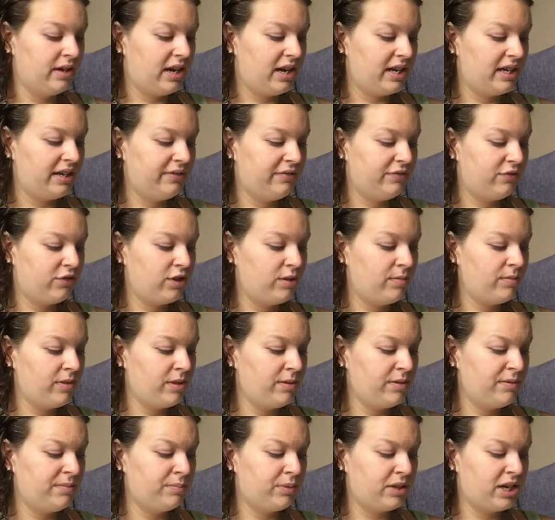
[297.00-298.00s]
I have formed
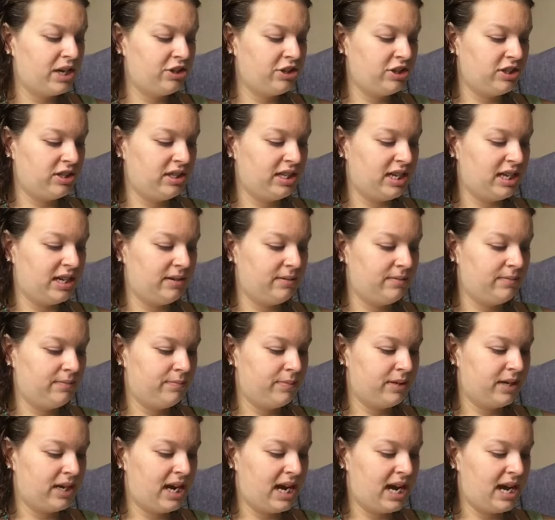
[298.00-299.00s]
the impression that
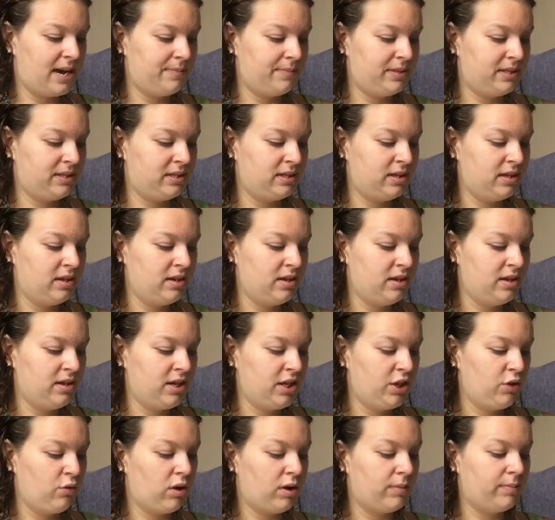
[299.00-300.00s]
perhaps
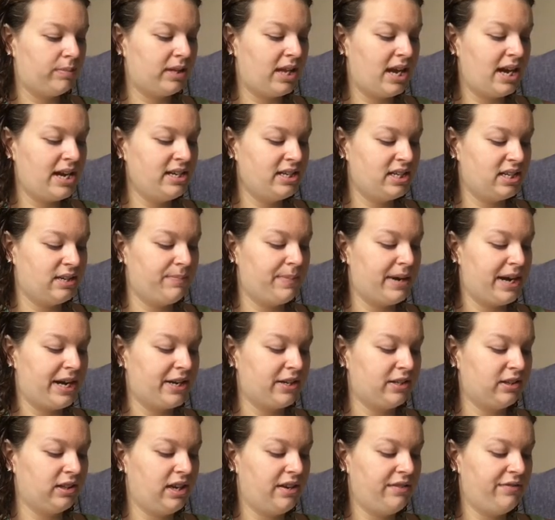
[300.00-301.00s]
You are blinded by
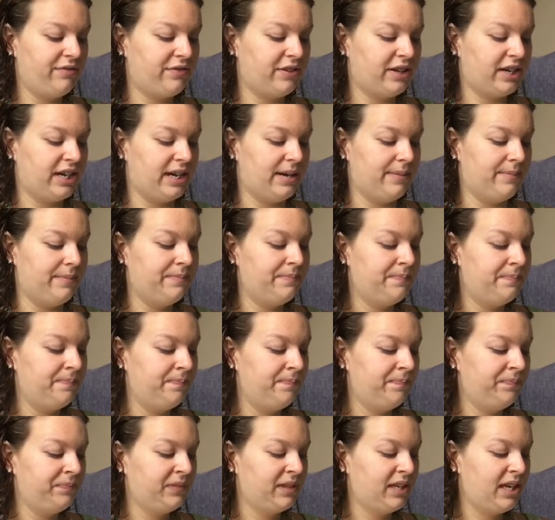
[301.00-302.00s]
your love for him.
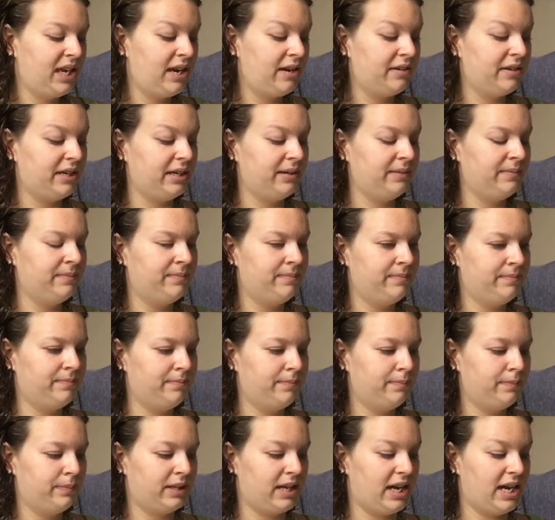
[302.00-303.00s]
Harry,
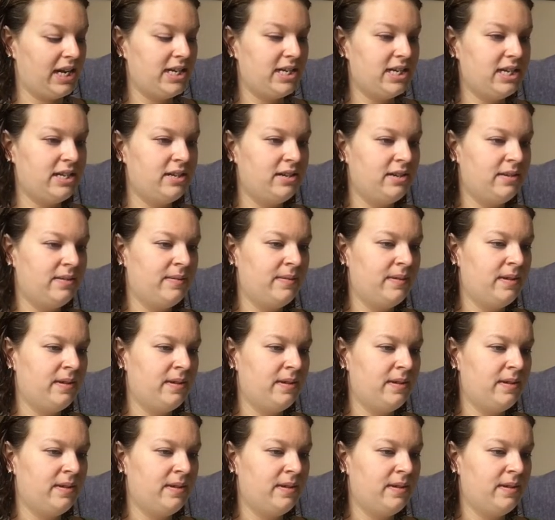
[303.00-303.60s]
blinded?